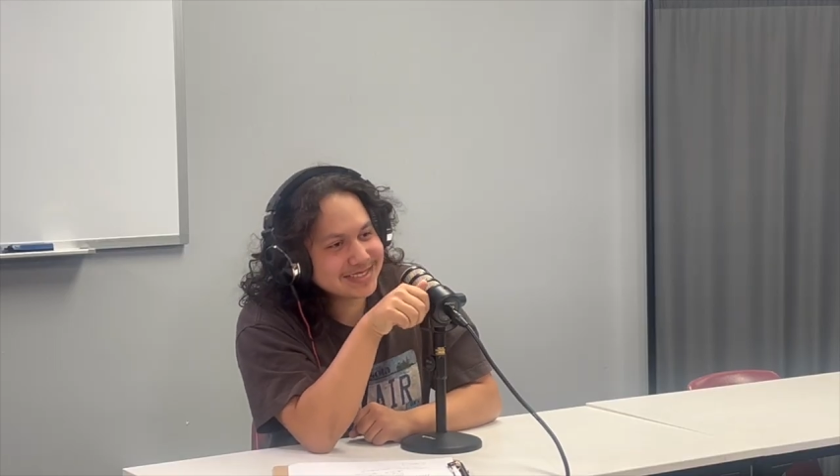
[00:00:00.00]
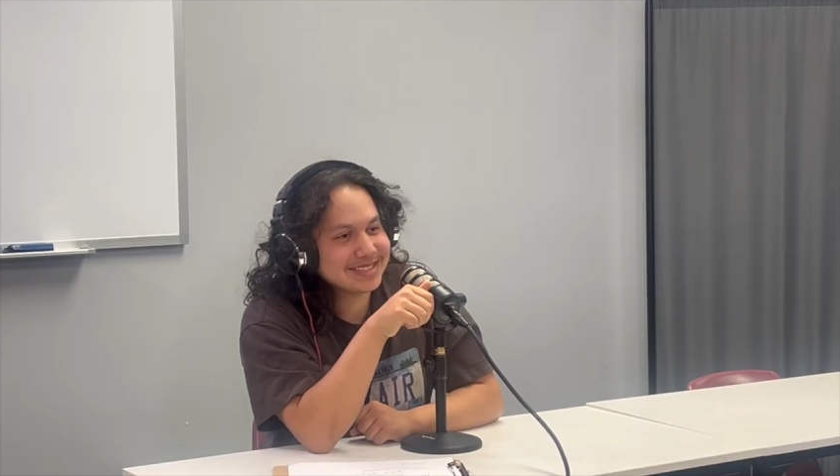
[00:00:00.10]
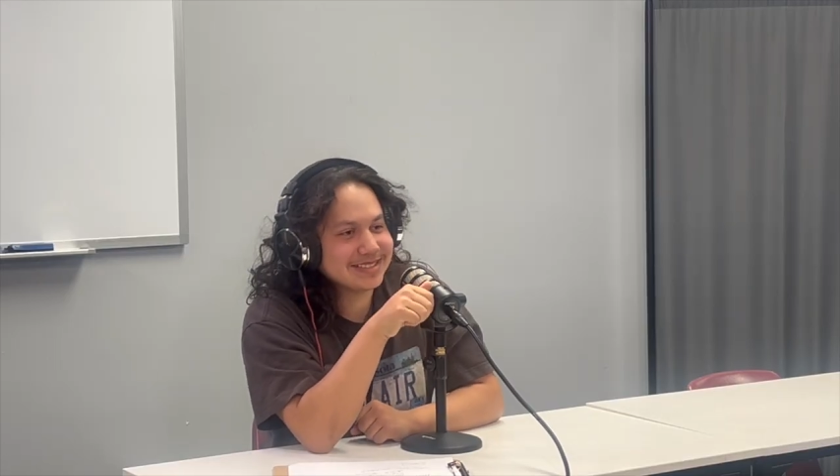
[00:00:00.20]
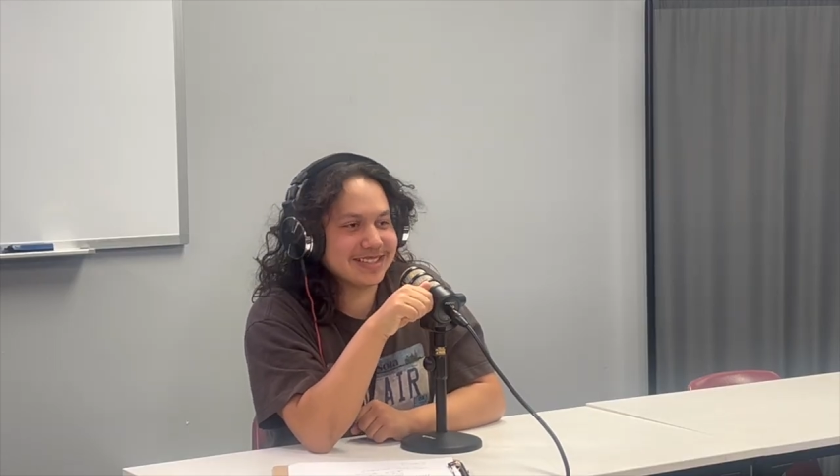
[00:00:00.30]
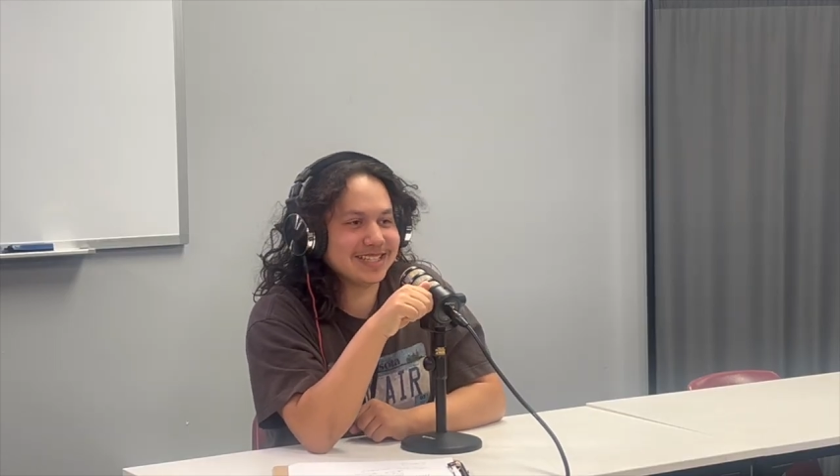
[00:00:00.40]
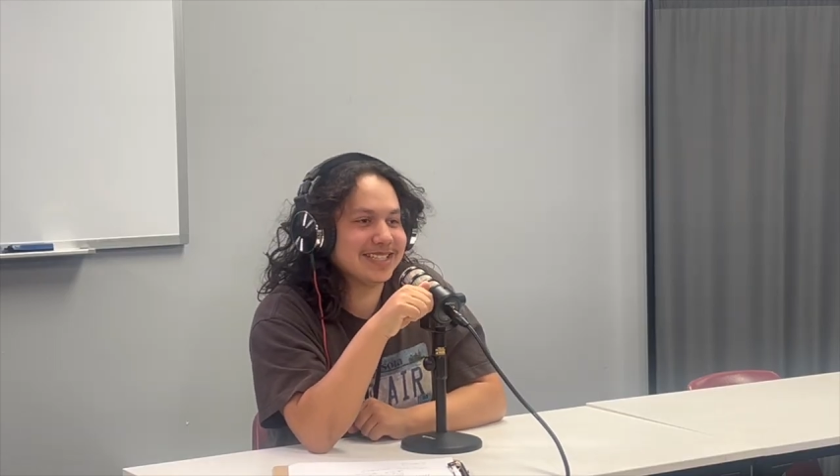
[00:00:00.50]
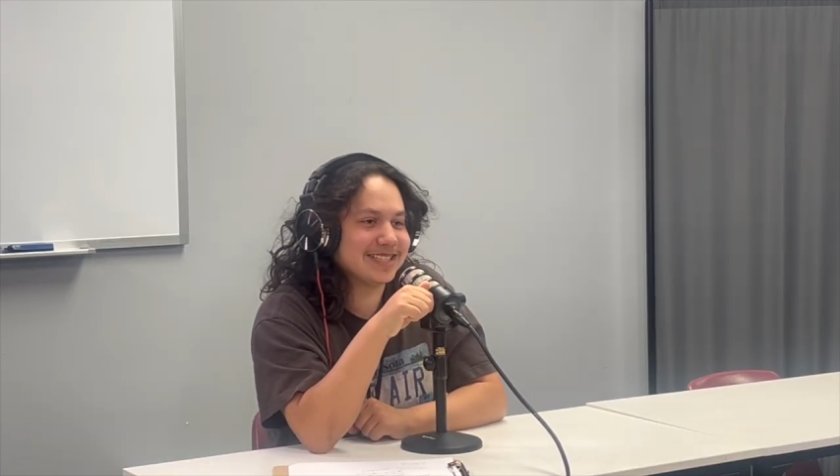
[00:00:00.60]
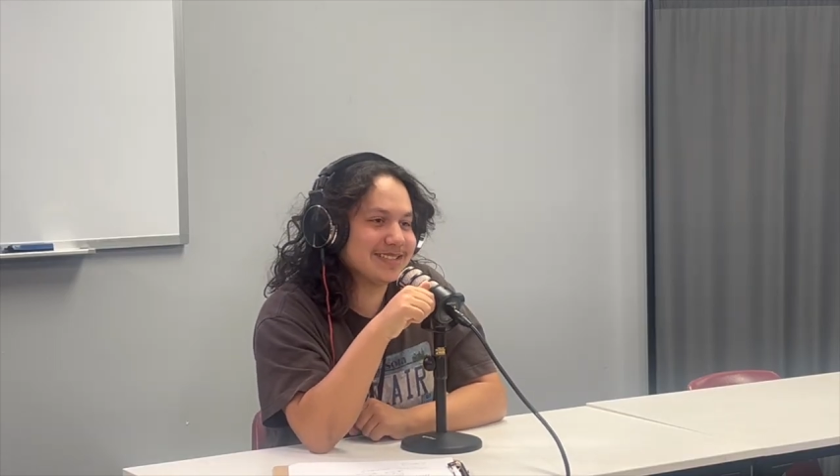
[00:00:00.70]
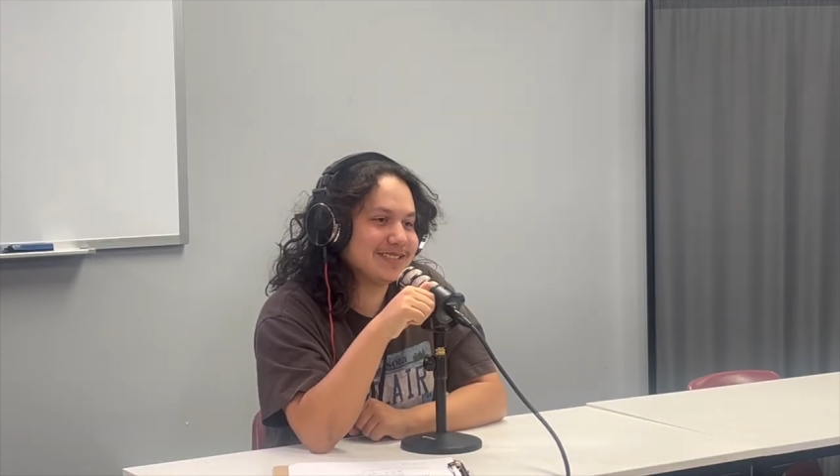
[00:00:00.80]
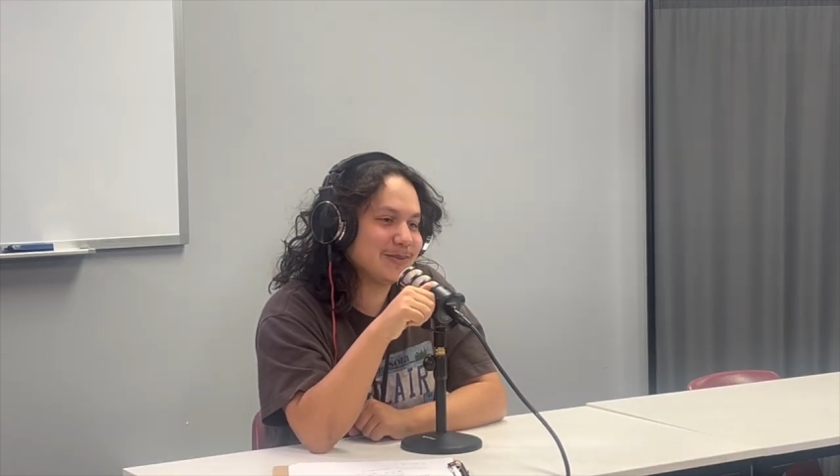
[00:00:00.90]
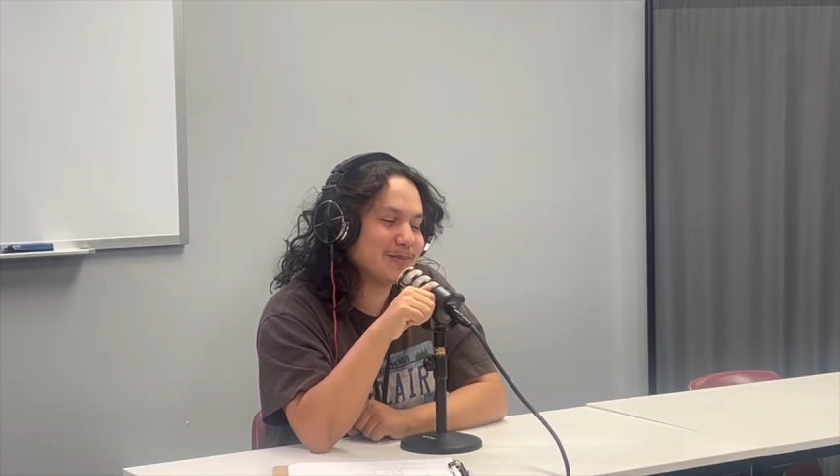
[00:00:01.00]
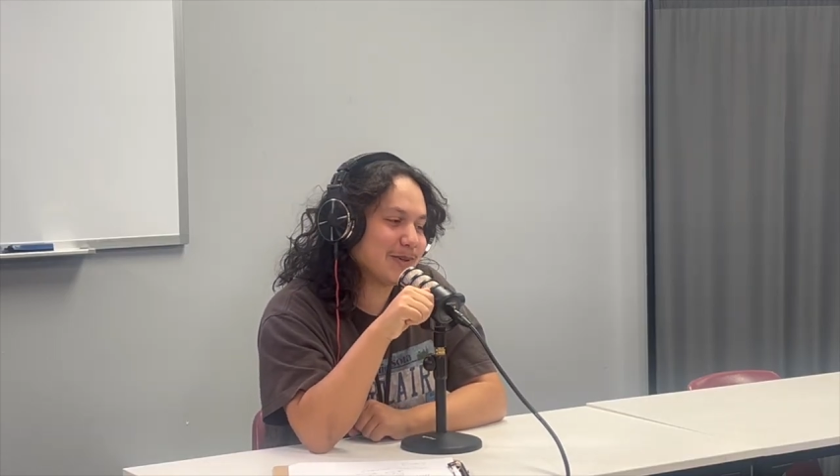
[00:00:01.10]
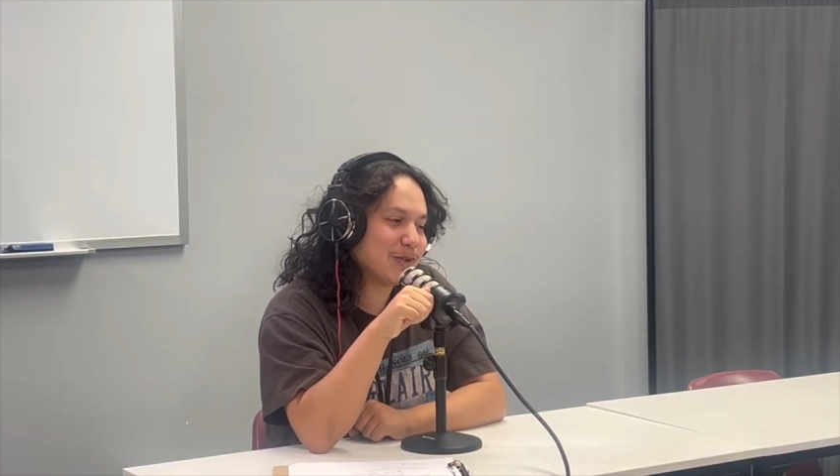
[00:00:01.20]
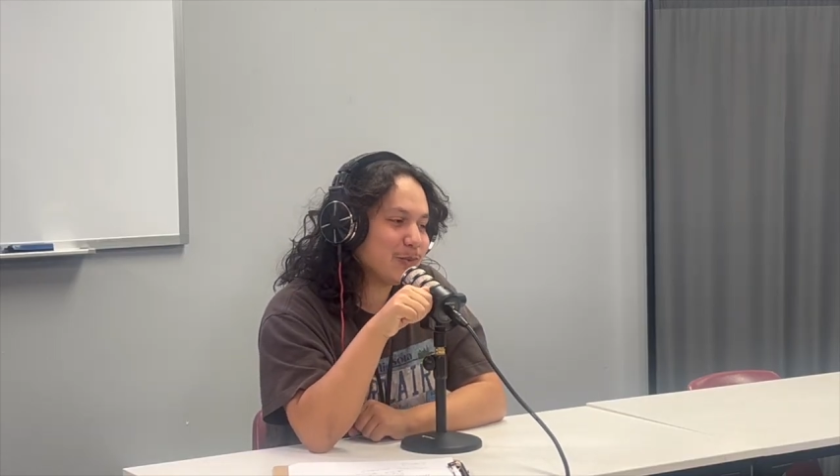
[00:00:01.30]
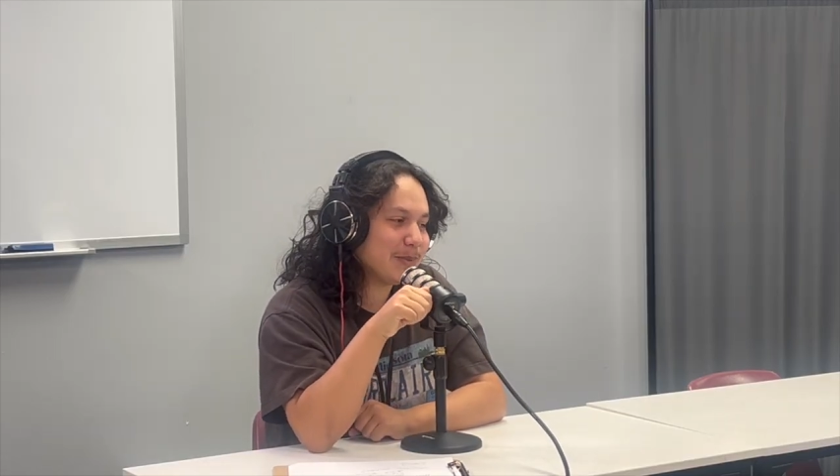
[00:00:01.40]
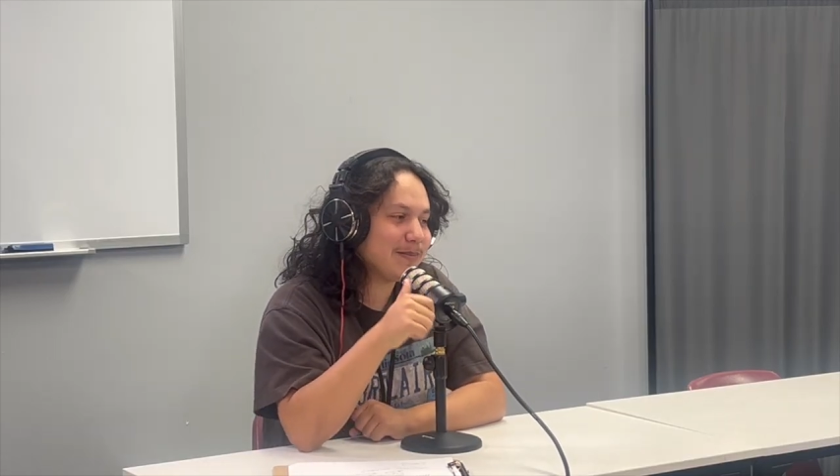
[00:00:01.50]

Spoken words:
Like, bro, you made